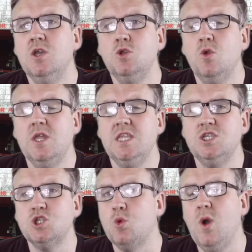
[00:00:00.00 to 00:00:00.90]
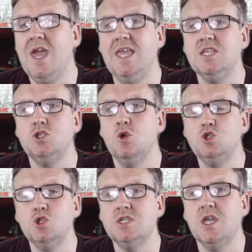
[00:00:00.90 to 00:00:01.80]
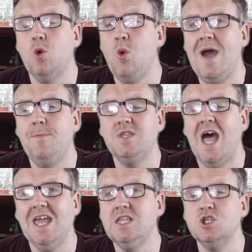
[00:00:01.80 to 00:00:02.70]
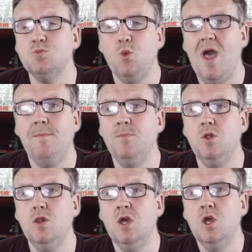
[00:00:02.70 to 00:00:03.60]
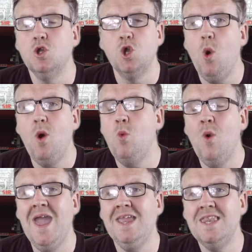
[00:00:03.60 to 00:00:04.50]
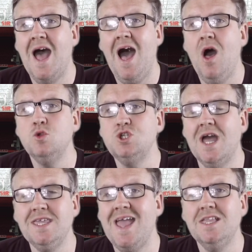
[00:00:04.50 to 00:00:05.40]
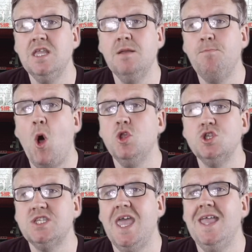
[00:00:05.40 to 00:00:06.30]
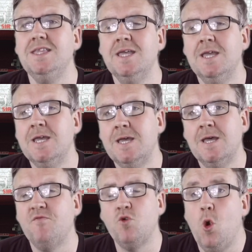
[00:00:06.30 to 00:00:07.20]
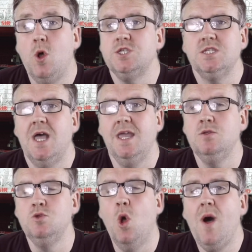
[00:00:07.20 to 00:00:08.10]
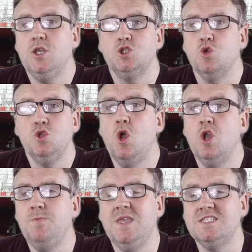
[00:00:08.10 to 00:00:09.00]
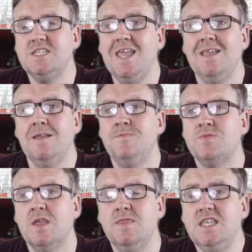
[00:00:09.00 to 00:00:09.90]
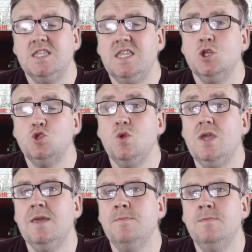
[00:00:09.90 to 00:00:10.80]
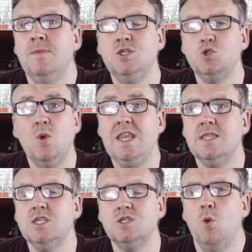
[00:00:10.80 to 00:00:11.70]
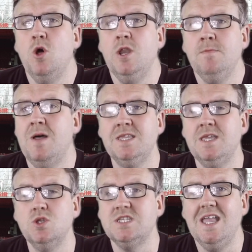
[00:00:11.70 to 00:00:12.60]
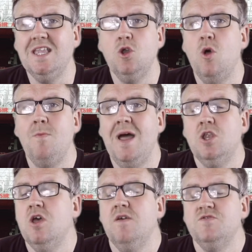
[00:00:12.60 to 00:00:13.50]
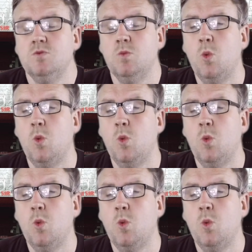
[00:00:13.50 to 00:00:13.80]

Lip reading: You're a disgrace, you're just a crap Titus Bramble. Go away now, gigantic bonshead. Of course, I know I should not be saying these things to him in training this morning, but he was getting on my nerves.